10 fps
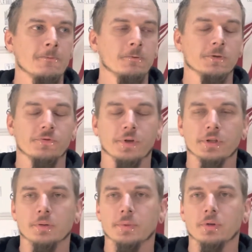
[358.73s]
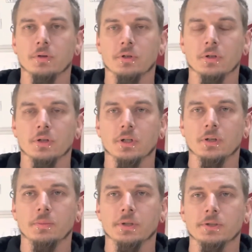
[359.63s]
just fired the
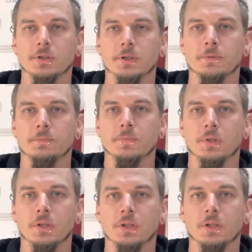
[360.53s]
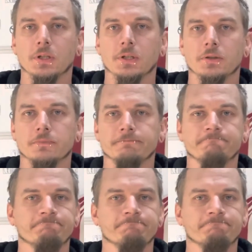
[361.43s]
bus up, and